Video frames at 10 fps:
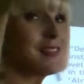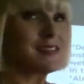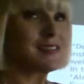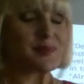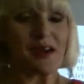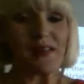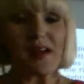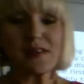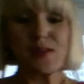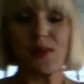to read this one out
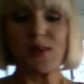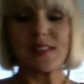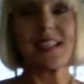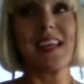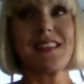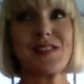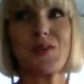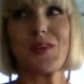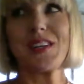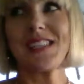loud to you. It's like
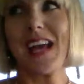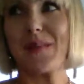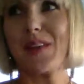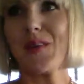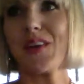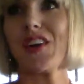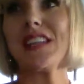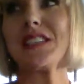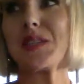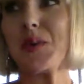story time when you were in
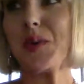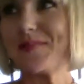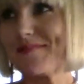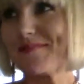grade school.